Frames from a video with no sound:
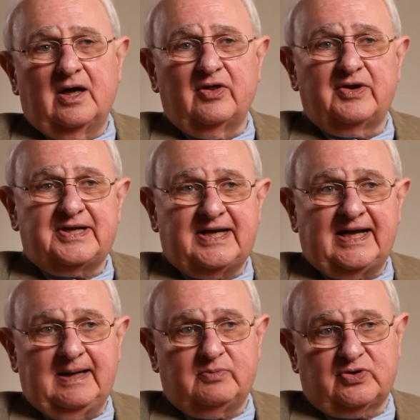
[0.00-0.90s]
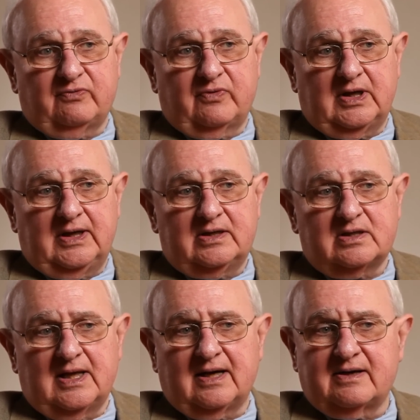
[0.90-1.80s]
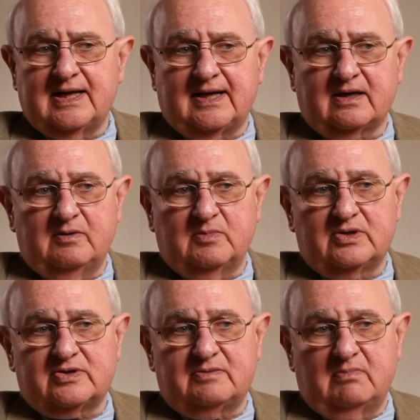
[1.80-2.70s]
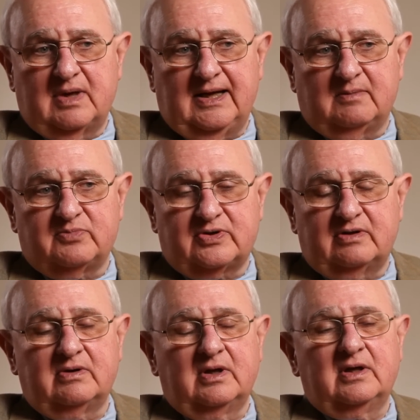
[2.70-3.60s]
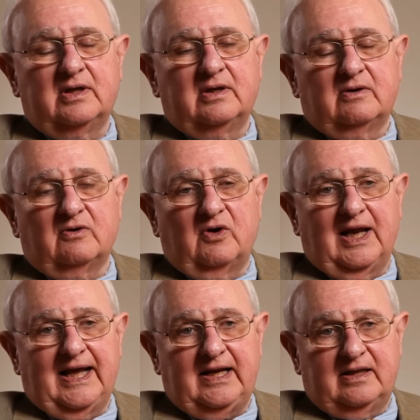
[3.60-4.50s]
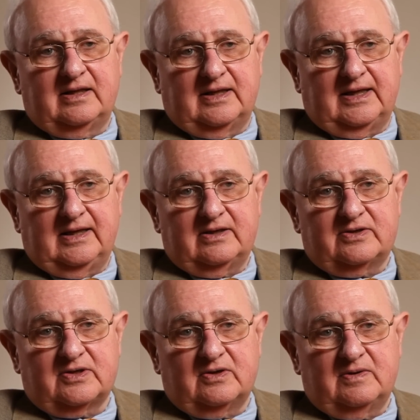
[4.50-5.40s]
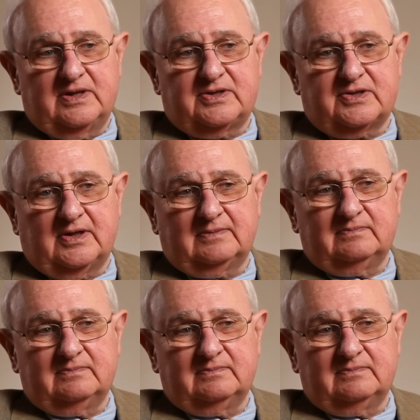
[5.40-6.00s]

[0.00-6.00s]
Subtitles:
other types of things, a lot of documents and maps and related things. So it's